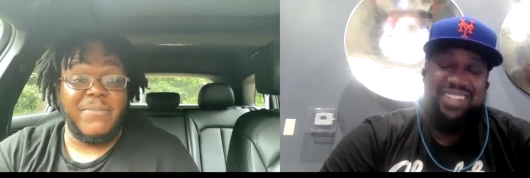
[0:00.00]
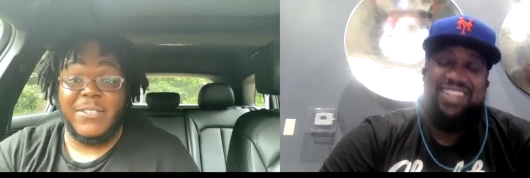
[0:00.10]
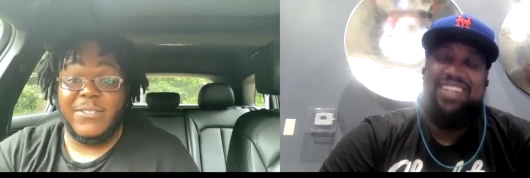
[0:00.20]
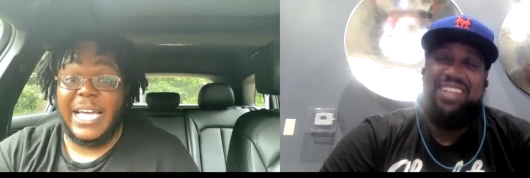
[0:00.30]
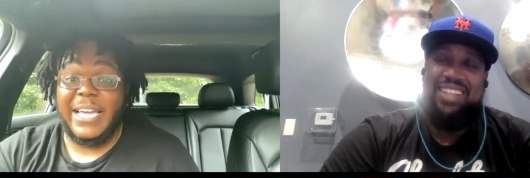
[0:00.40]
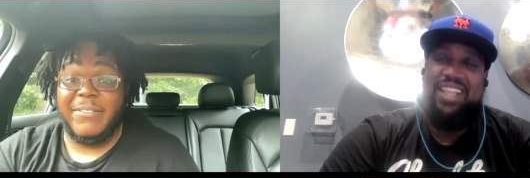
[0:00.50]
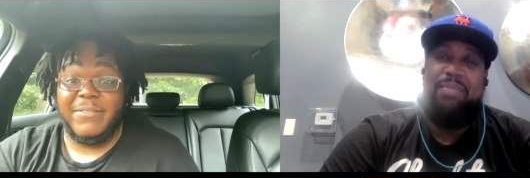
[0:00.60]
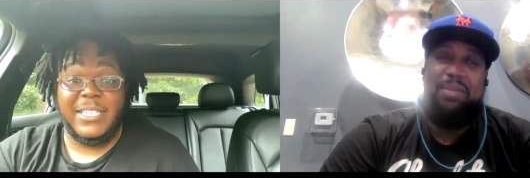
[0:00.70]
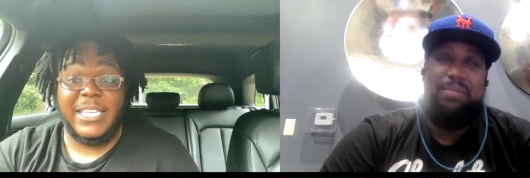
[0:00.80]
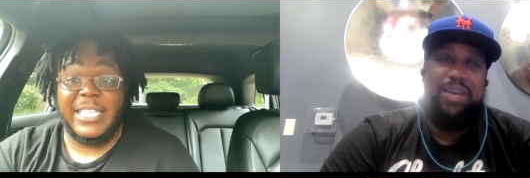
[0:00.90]
Speaker 1: It was like
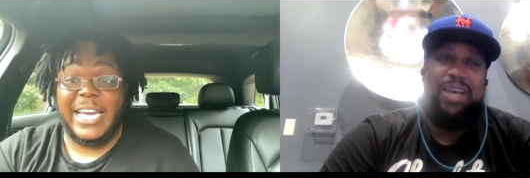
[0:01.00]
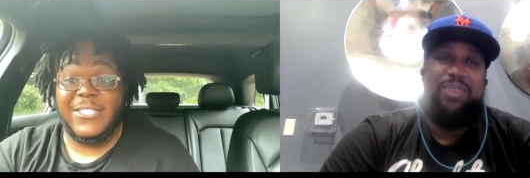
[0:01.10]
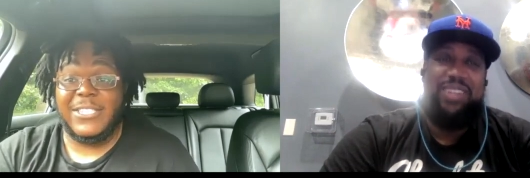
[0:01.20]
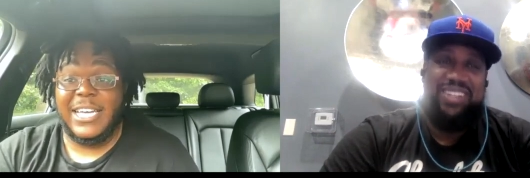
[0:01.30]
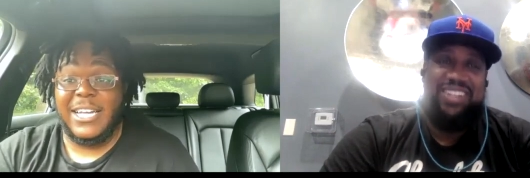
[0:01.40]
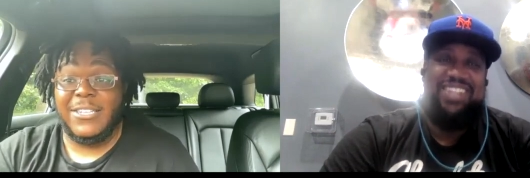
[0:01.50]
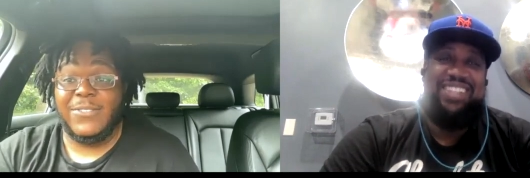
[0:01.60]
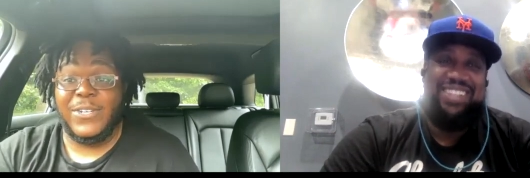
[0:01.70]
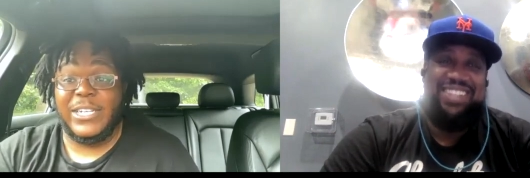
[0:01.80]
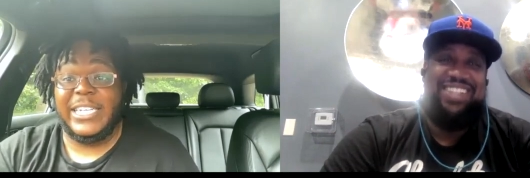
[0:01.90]
ten thousand dollars for